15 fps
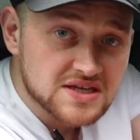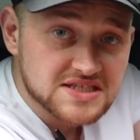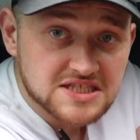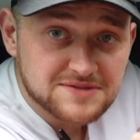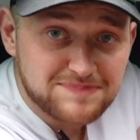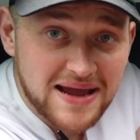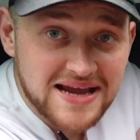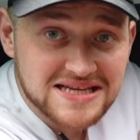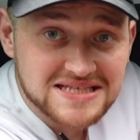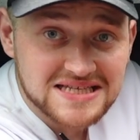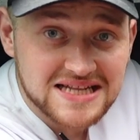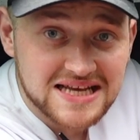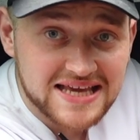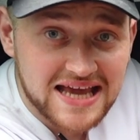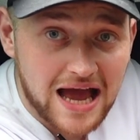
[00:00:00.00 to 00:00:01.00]
The space
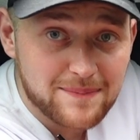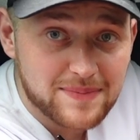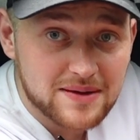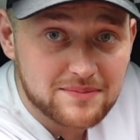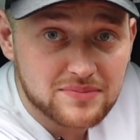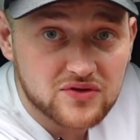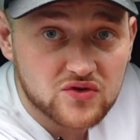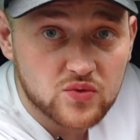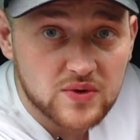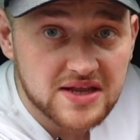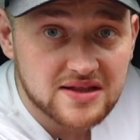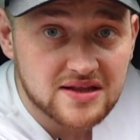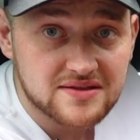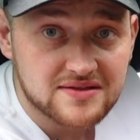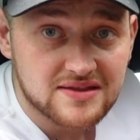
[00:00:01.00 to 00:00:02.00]
in the cabin
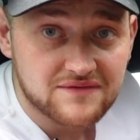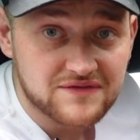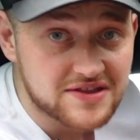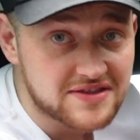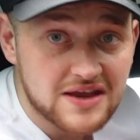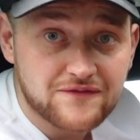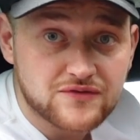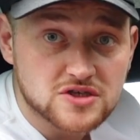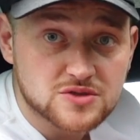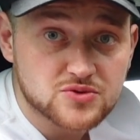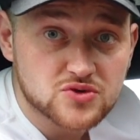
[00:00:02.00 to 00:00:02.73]
between the difference